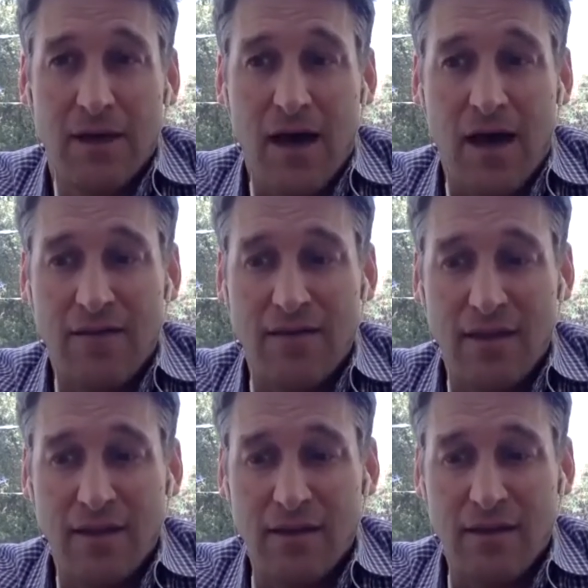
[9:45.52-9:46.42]
I
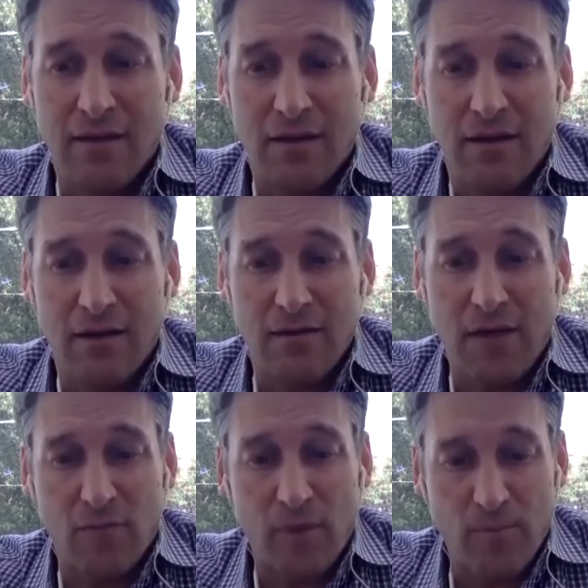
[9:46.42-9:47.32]
think
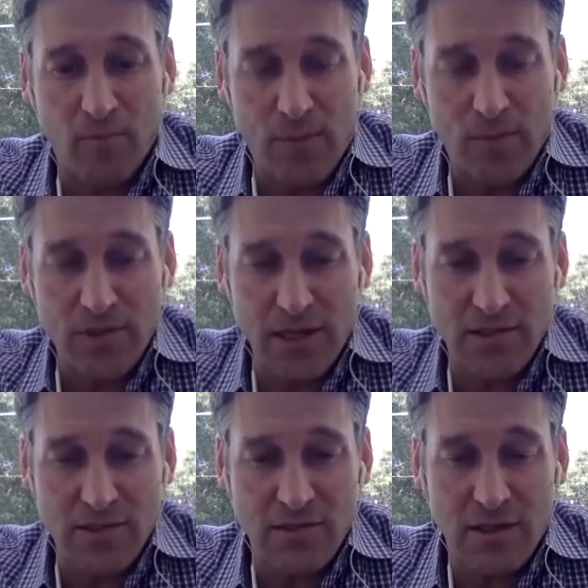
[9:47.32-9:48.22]
that
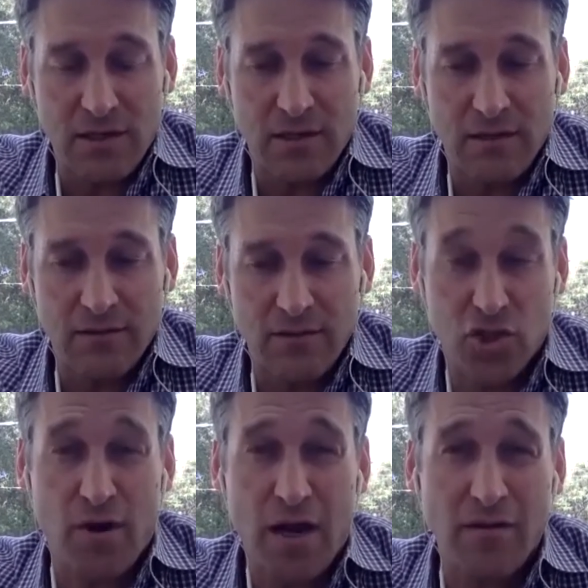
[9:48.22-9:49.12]
represents
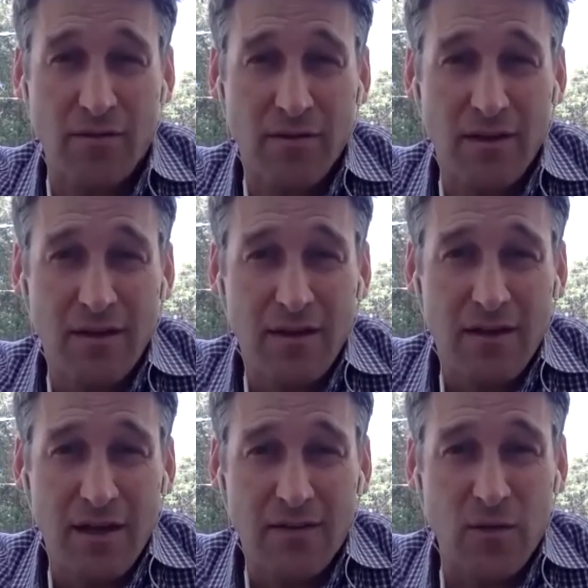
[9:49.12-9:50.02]
strength
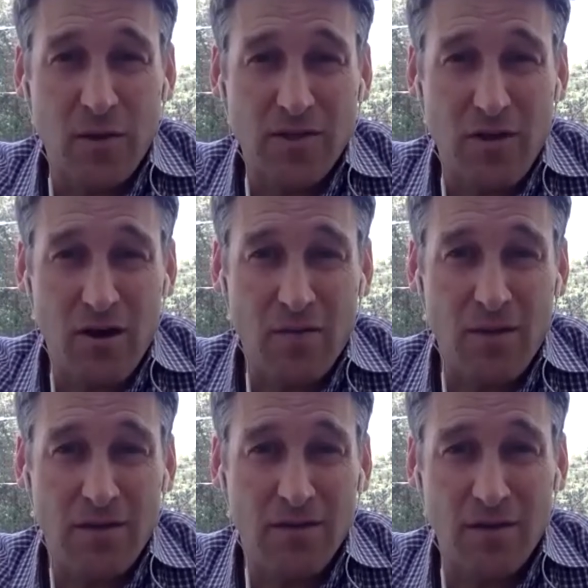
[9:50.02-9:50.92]
in the U.S.
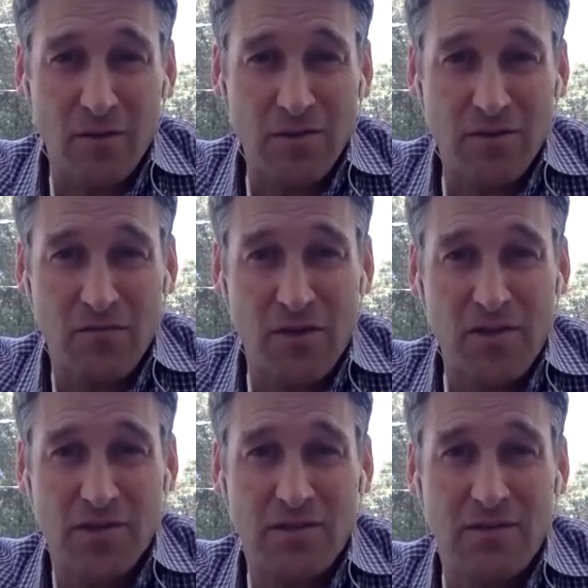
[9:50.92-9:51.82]
economy and the U.S.
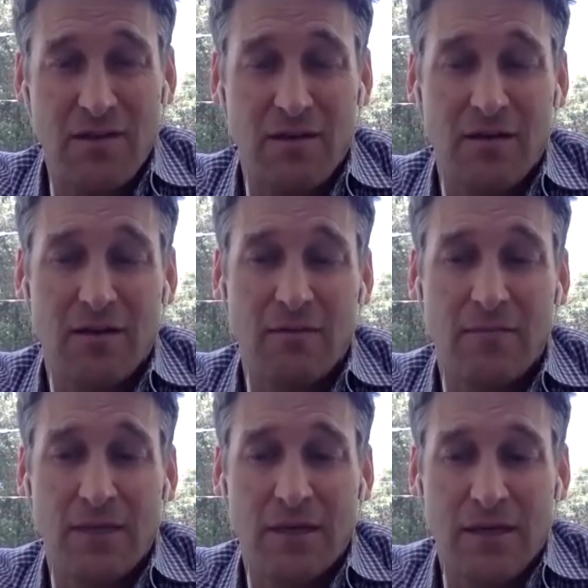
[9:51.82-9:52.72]
innovation.
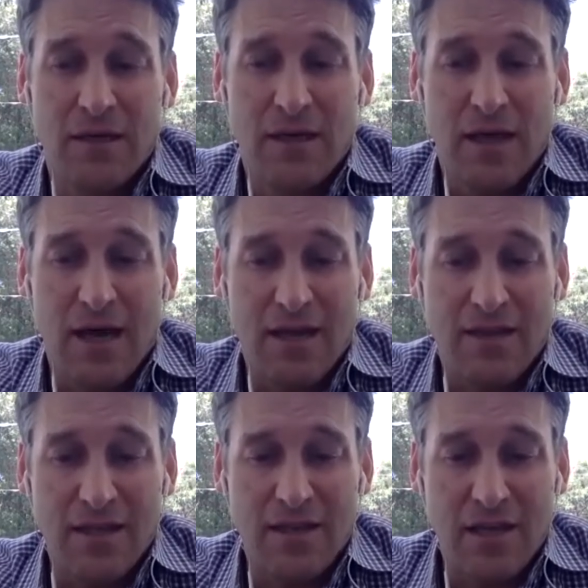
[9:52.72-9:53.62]
I
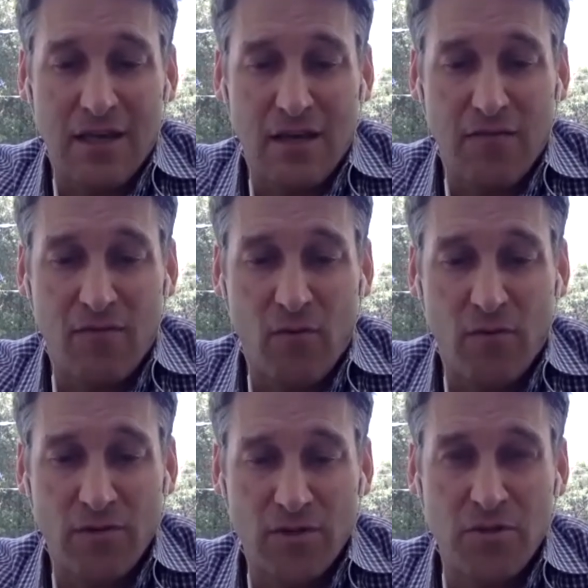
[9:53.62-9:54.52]
think that if
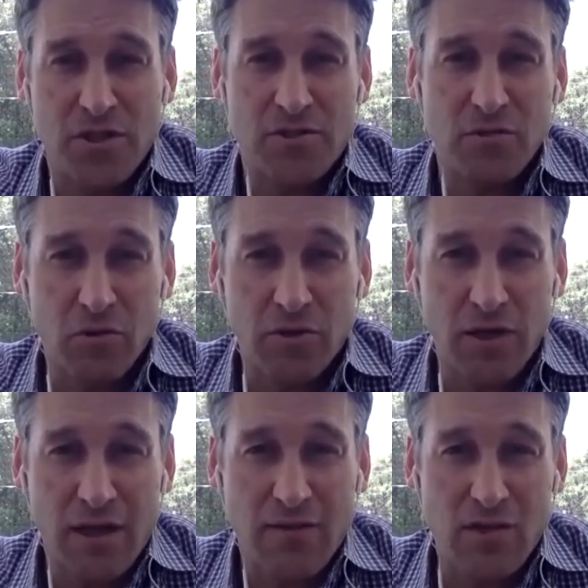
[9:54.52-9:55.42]
foreign associates are
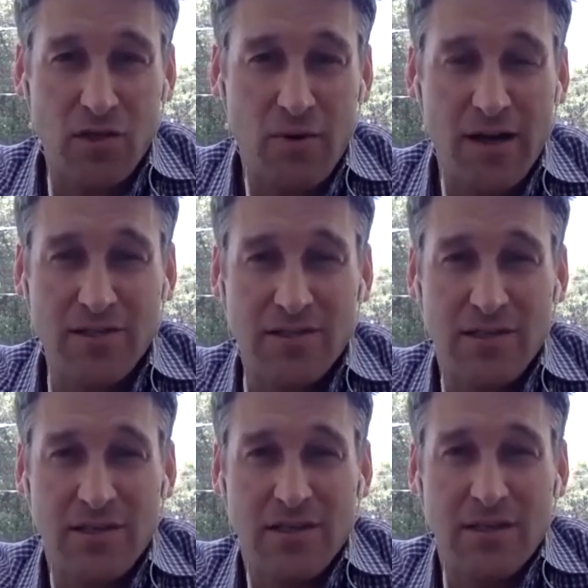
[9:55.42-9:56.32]
looking at the U.S.
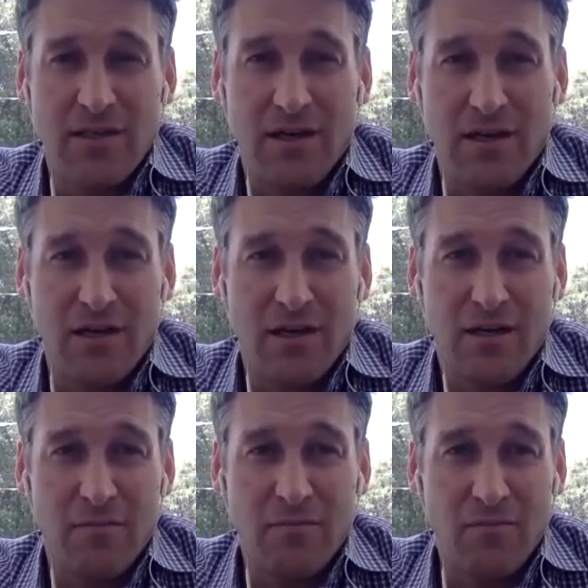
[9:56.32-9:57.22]

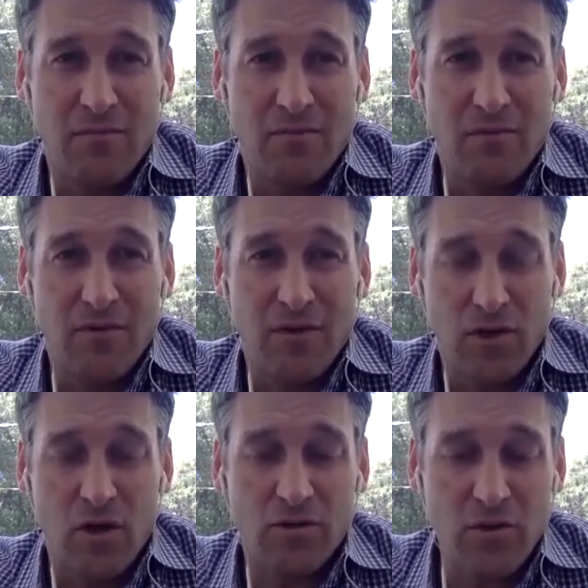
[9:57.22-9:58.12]
Along
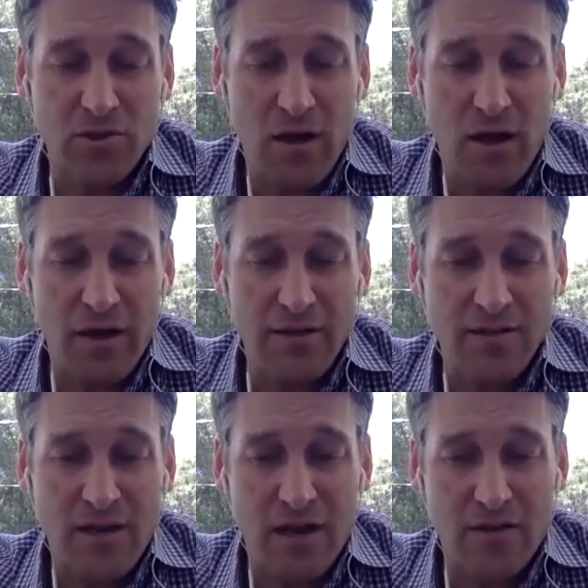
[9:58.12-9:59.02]
those
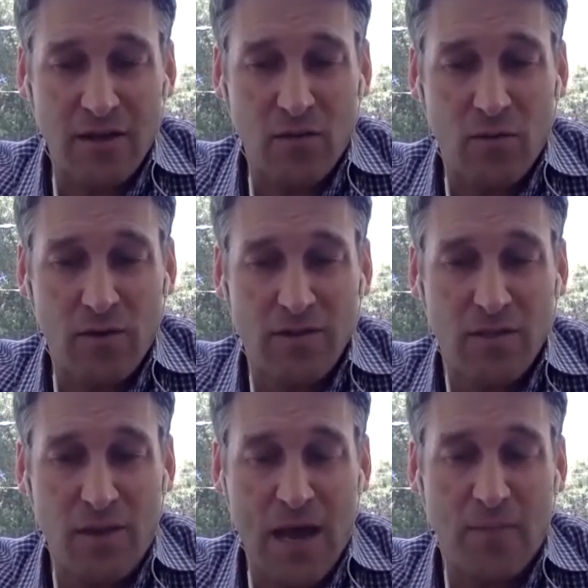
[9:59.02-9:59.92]
lines, I think what ends
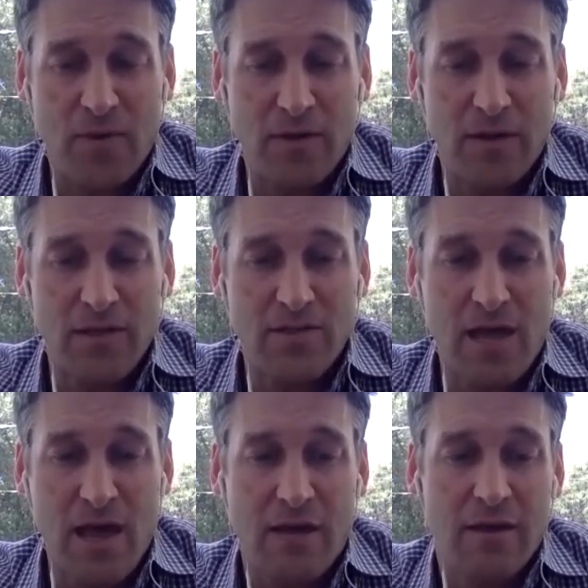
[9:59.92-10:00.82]
up happening is
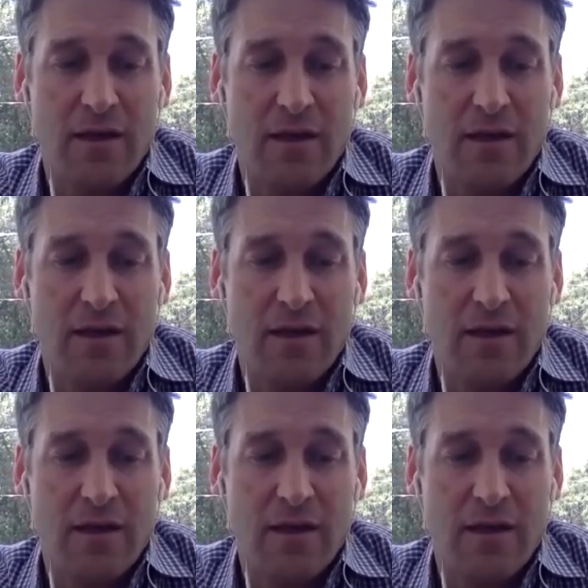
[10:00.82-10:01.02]
that